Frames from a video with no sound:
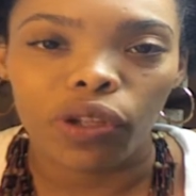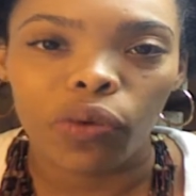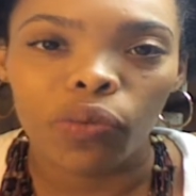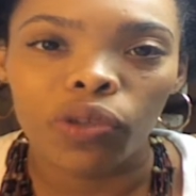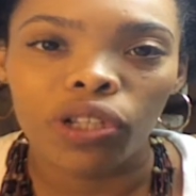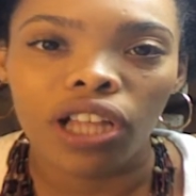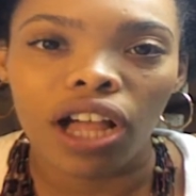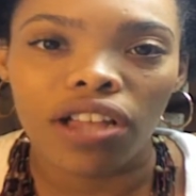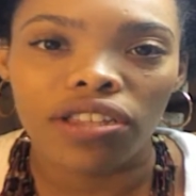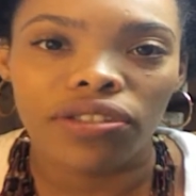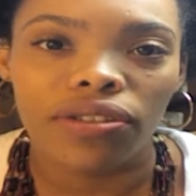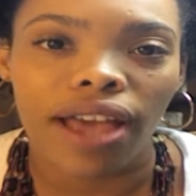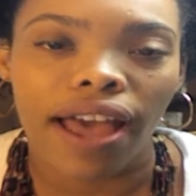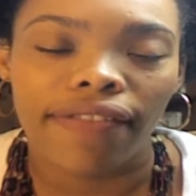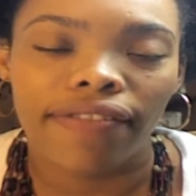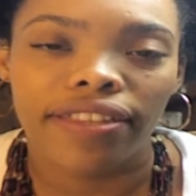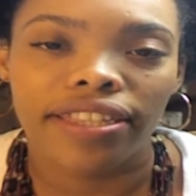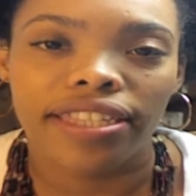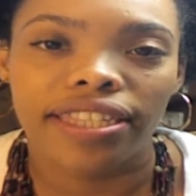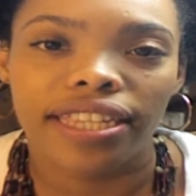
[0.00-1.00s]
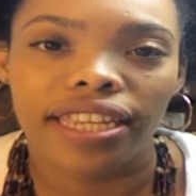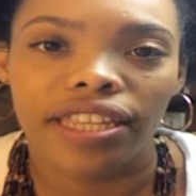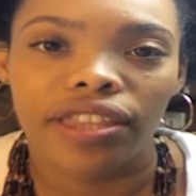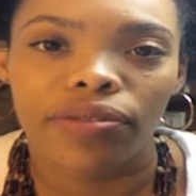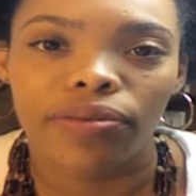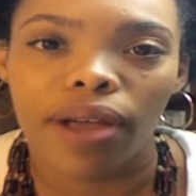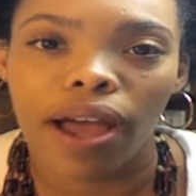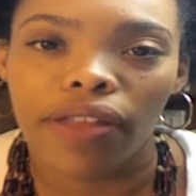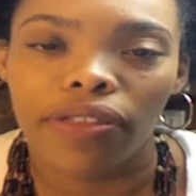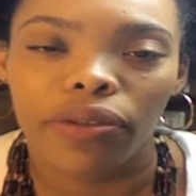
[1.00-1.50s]
We'll also have to see
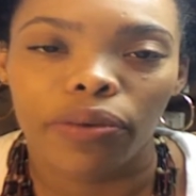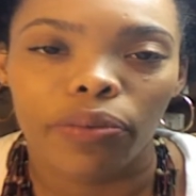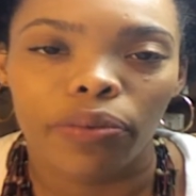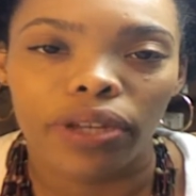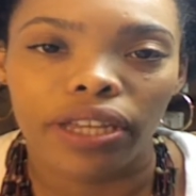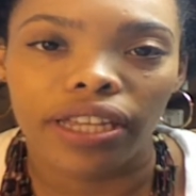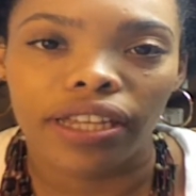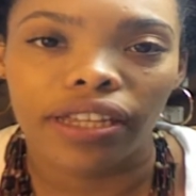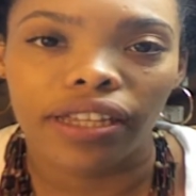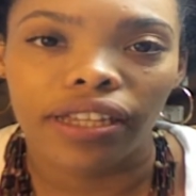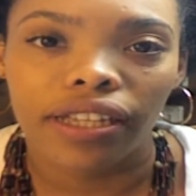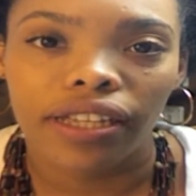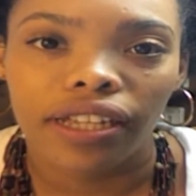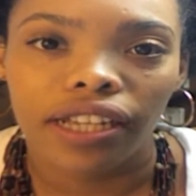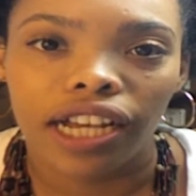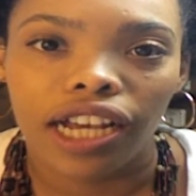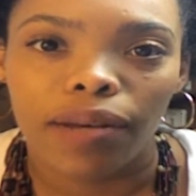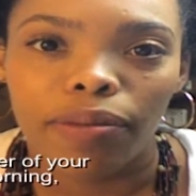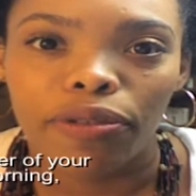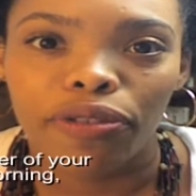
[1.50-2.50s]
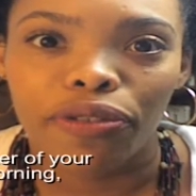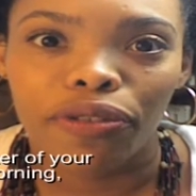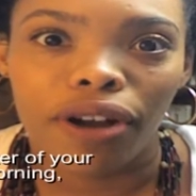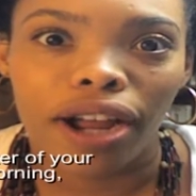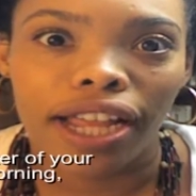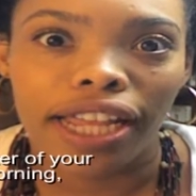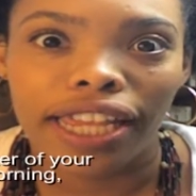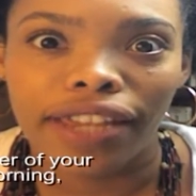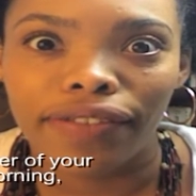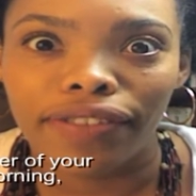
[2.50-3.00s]
throughout the week before
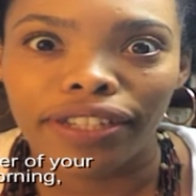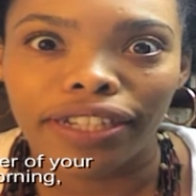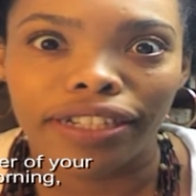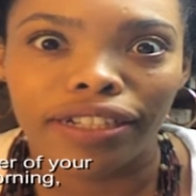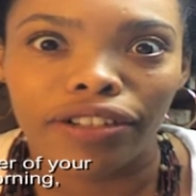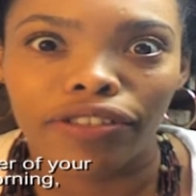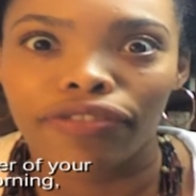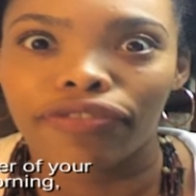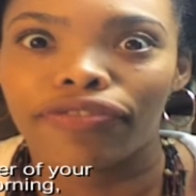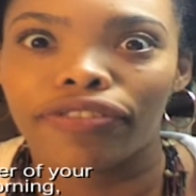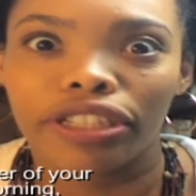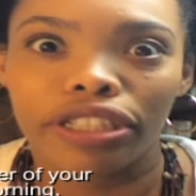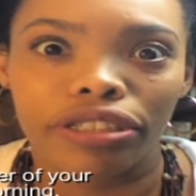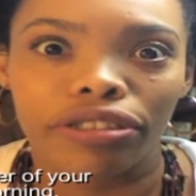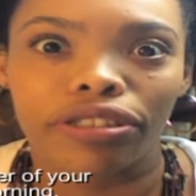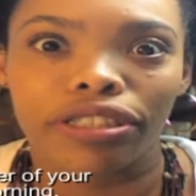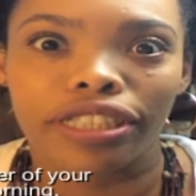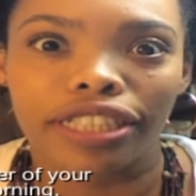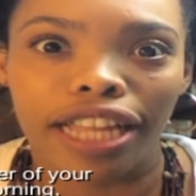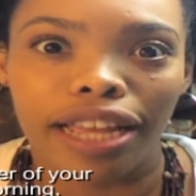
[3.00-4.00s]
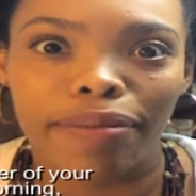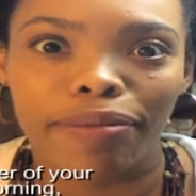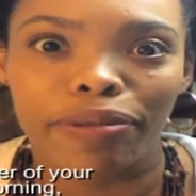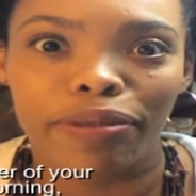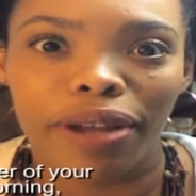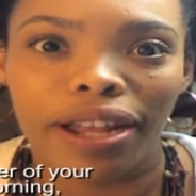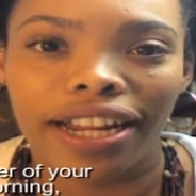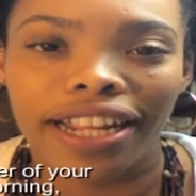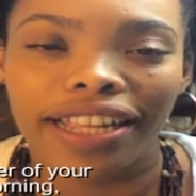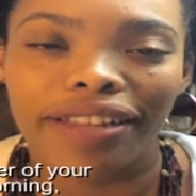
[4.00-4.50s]
I give it an official stamped
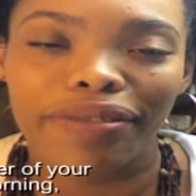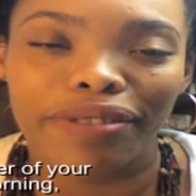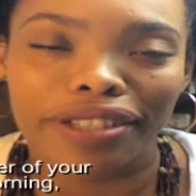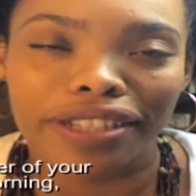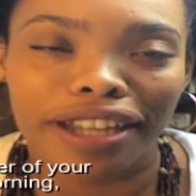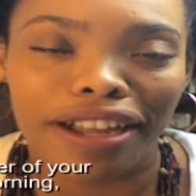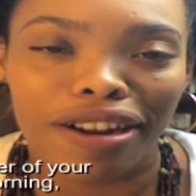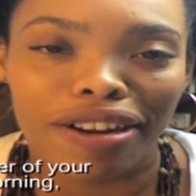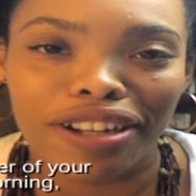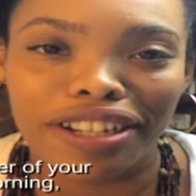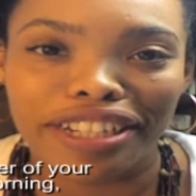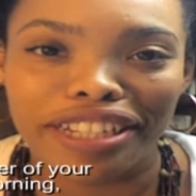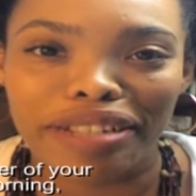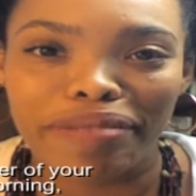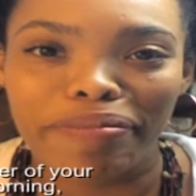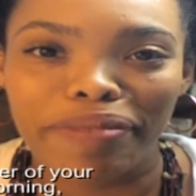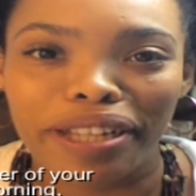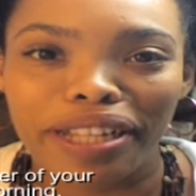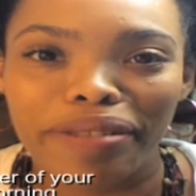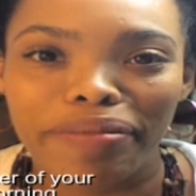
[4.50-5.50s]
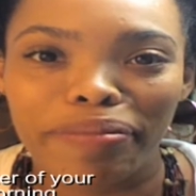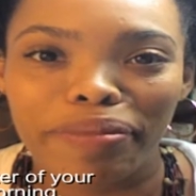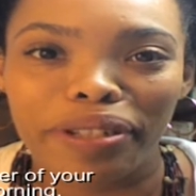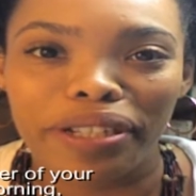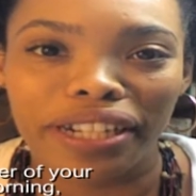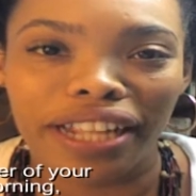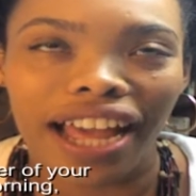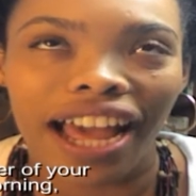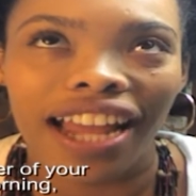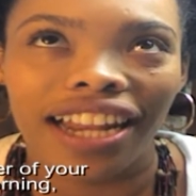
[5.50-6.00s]
rating, which I already did, but
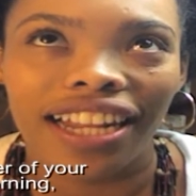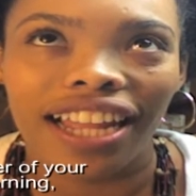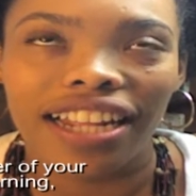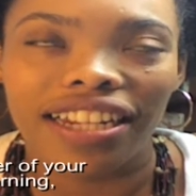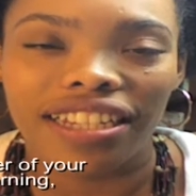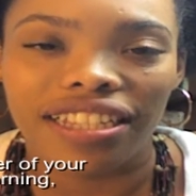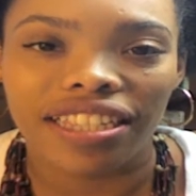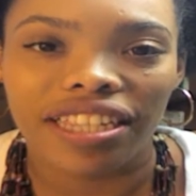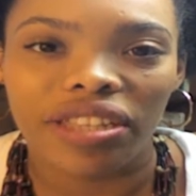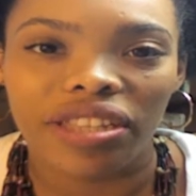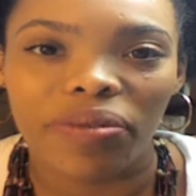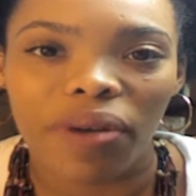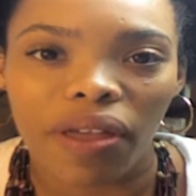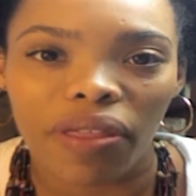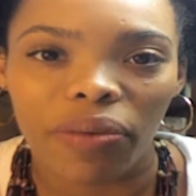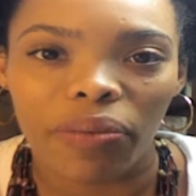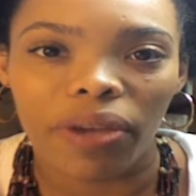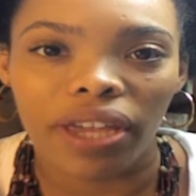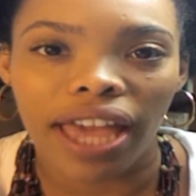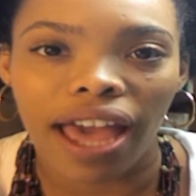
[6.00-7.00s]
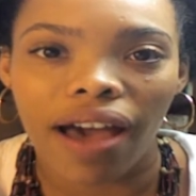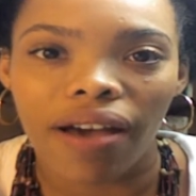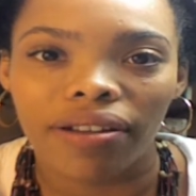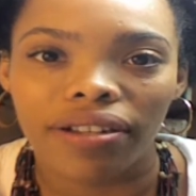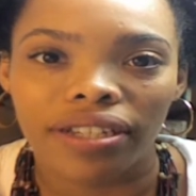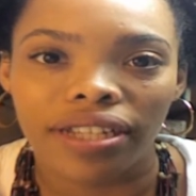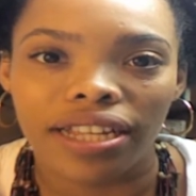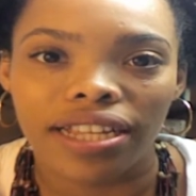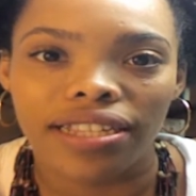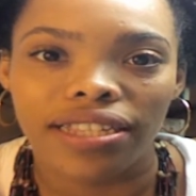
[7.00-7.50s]
I'd like to see throughout the week how
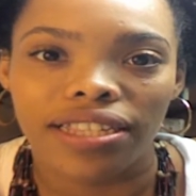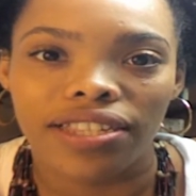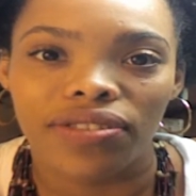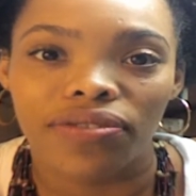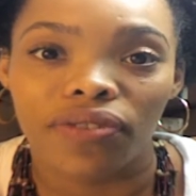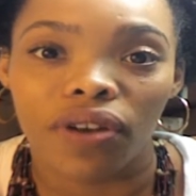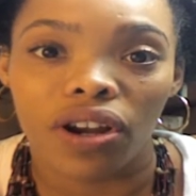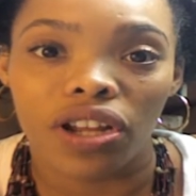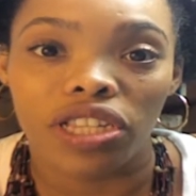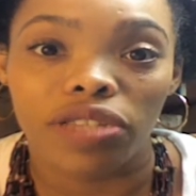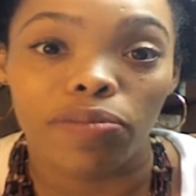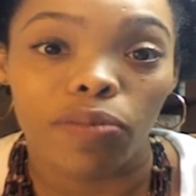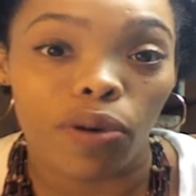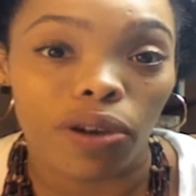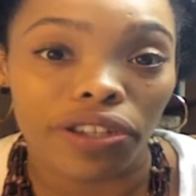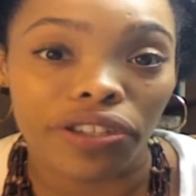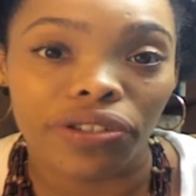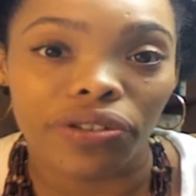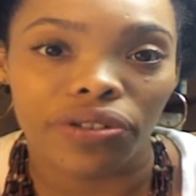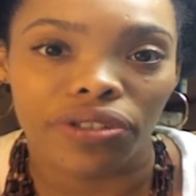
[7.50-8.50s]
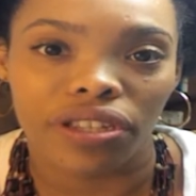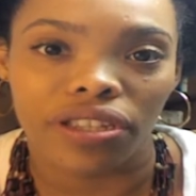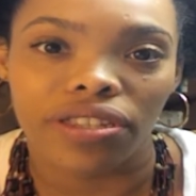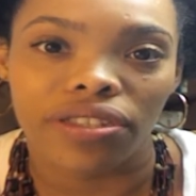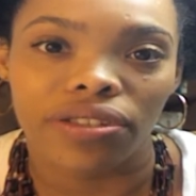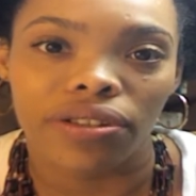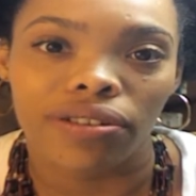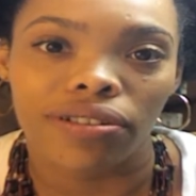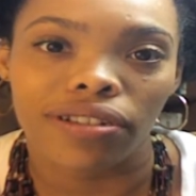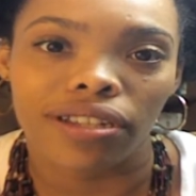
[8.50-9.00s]
it does as far as moisture is
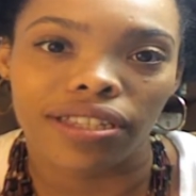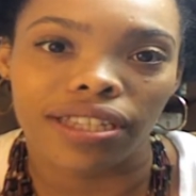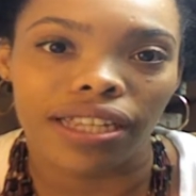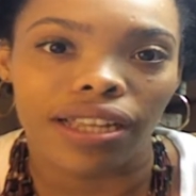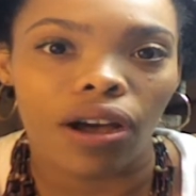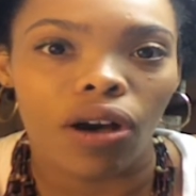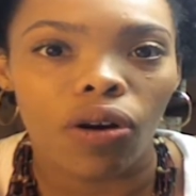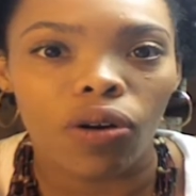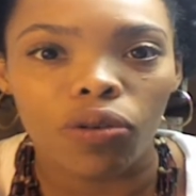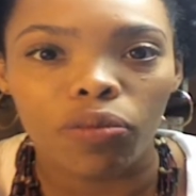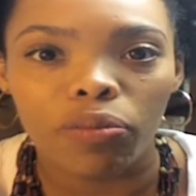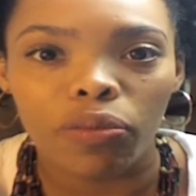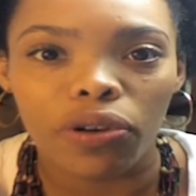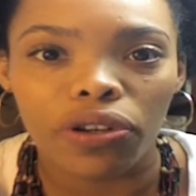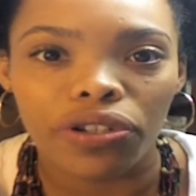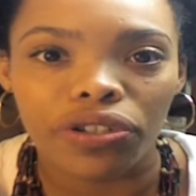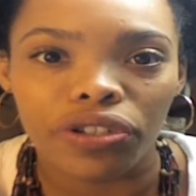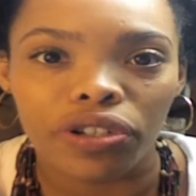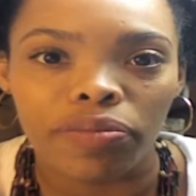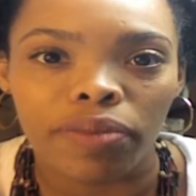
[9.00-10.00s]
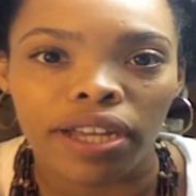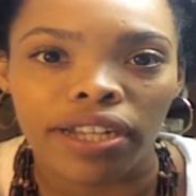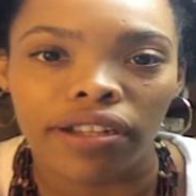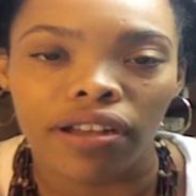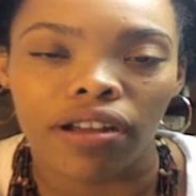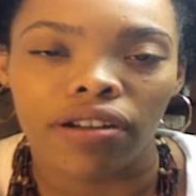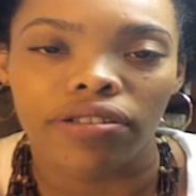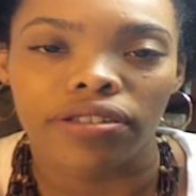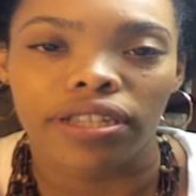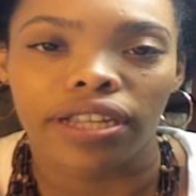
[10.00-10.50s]
concerned. Does it hold moisture in my
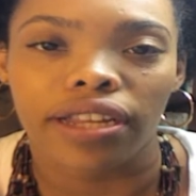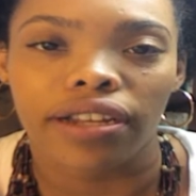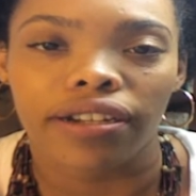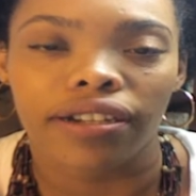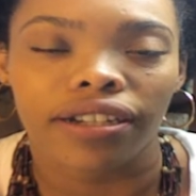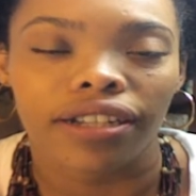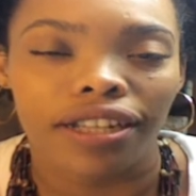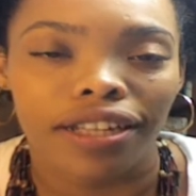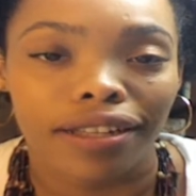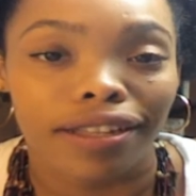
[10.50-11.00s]
daughter's hair?